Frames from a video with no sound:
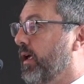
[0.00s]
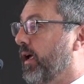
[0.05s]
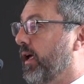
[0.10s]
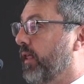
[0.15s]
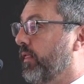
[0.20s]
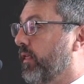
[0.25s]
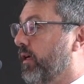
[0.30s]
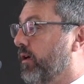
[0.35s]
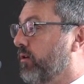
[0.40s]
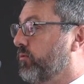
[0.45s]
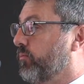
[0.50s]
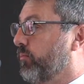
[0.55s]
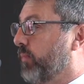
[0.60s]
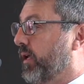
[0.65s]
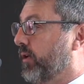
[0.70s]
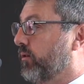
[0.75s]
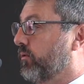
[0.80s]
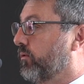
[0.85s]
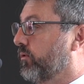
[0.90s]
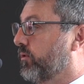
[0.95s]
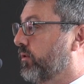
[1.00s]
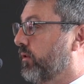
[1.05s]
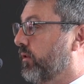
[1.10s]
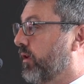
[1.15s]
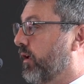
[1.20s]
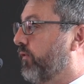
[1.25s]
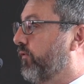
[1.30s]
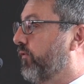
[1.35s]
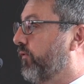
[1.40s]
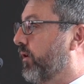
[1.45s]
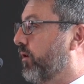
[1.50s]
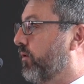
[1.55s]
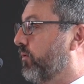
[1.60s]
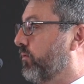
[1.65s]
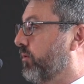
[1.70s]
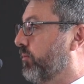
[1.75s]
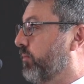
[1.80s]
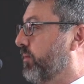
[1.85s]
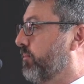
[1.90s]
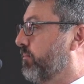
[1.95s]
at those metals that they felt
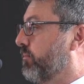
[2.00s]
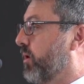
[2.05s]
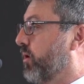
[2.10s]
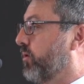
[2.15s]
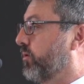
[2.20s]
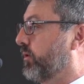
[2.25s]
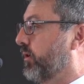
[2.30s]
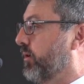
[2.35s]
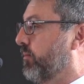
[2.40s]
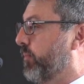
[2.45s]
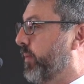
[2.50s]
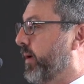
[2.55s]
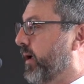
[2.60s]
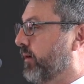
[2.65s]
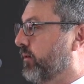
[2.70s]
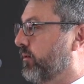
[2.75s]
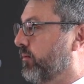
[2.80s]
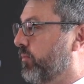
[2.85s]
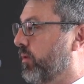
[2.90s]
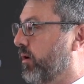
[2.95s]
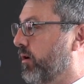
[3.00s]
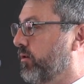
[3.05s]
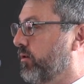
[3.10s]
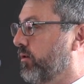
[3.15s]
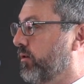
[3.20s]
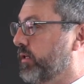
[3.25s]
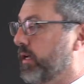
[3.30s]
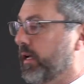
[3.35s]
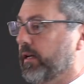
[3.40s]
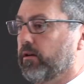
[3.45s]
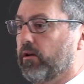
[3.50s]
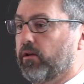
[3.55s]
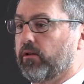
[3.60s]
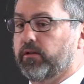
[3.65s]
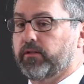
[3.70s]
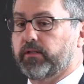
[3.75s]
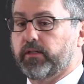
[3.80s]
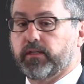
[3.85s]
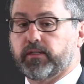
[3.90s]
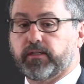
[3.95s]
would be most impacted by new
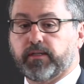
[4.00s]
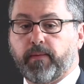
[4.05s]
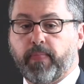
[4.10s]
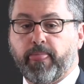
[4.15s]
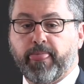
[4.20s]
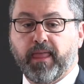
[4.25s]
technologies.